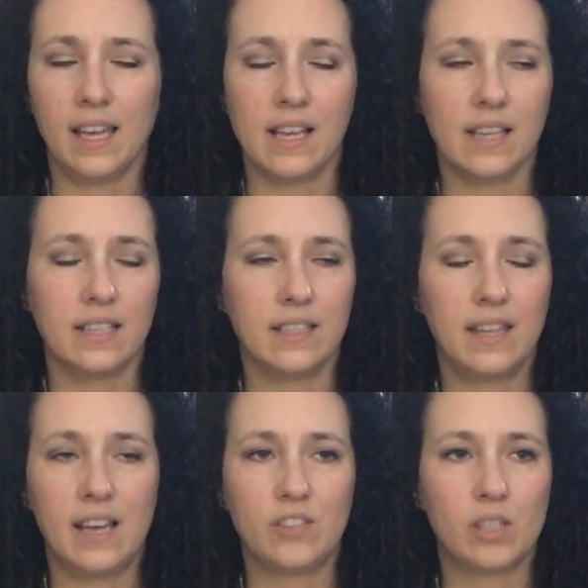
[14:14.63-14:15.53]
And
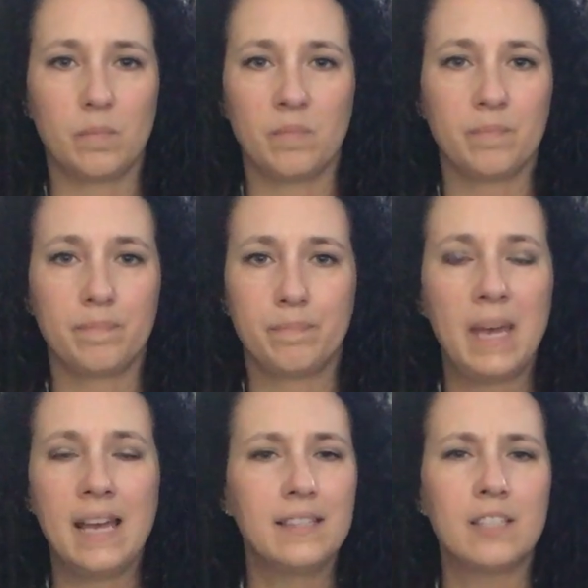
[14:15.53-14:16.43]
that just
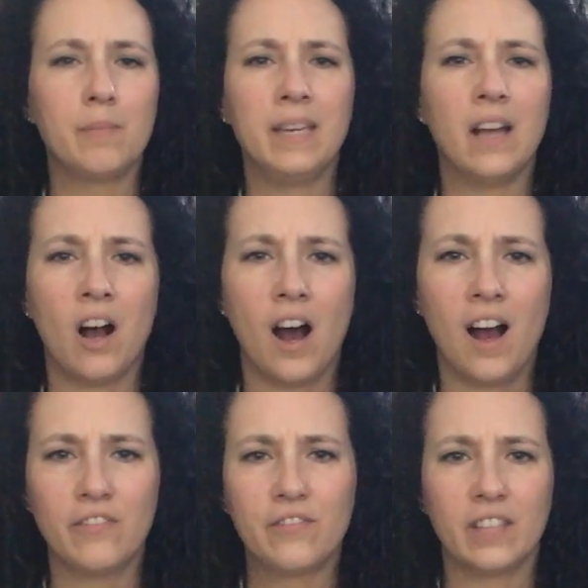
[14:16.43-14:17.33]
pissed me
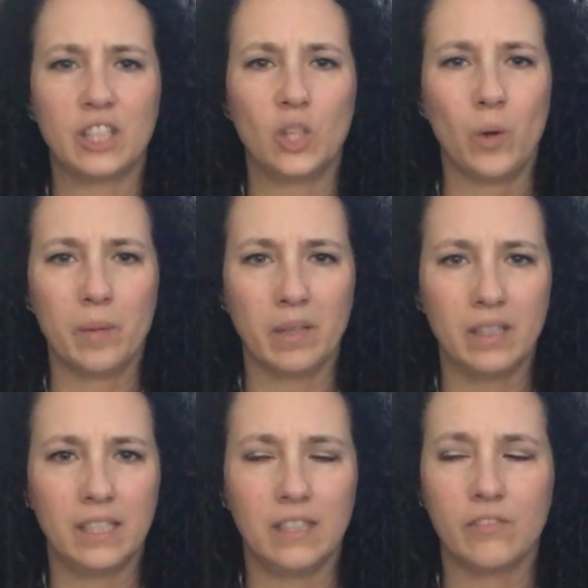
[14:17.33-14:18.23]
off like you wouldn't
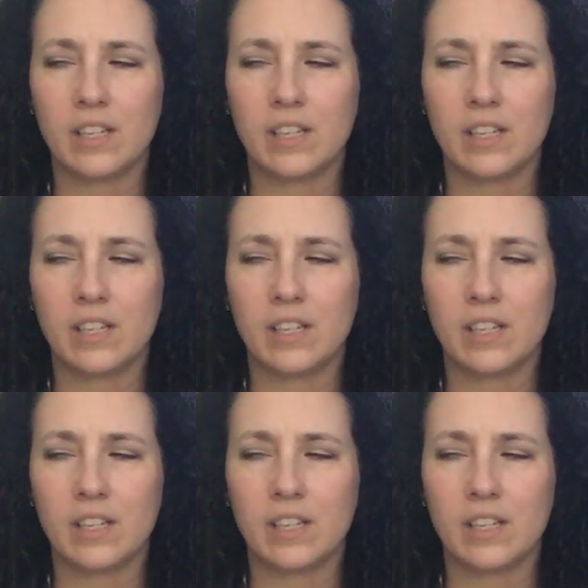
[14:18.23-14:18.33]
believe.